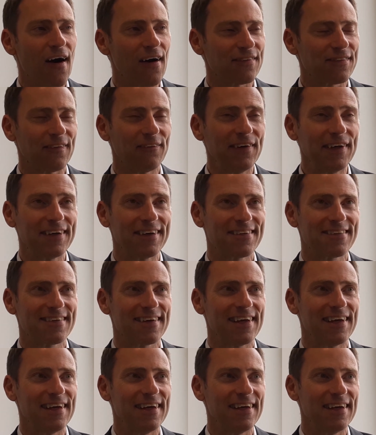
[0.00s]
So we could
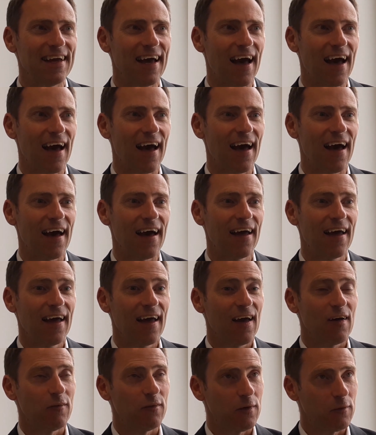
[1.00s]
see,
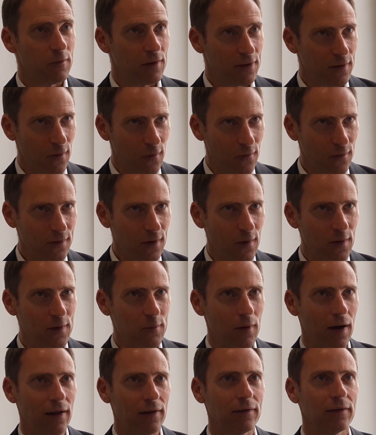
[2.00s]
with it all
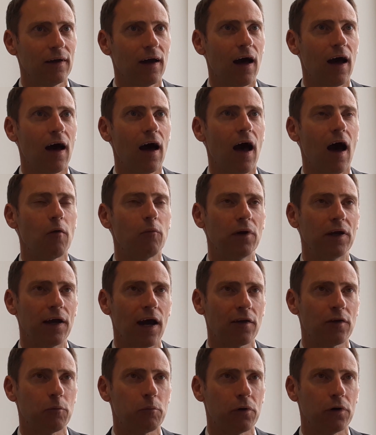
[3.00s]
going well, and we
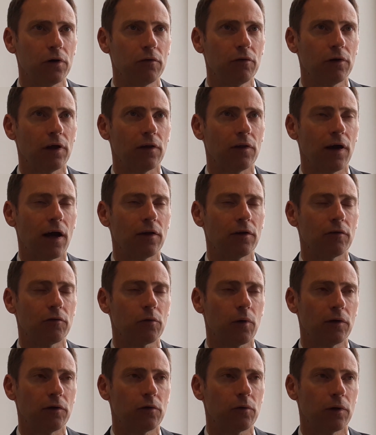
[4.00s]
get approval at the end of
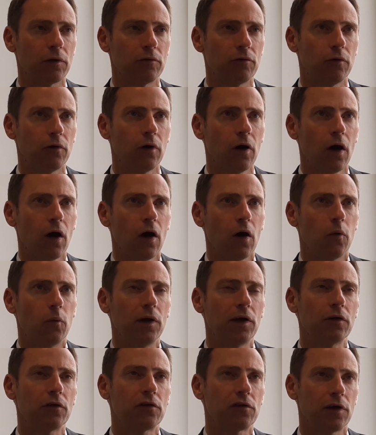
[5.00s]
2024,
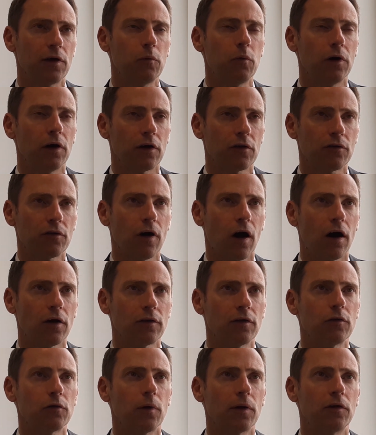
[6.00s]
we could see work start
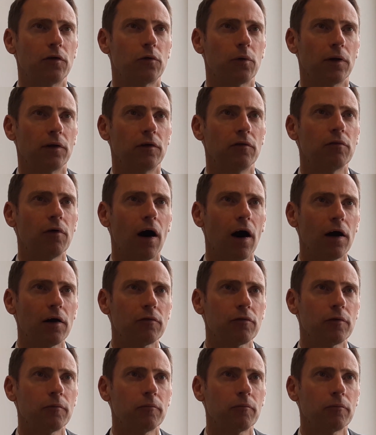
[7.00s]
in 2025.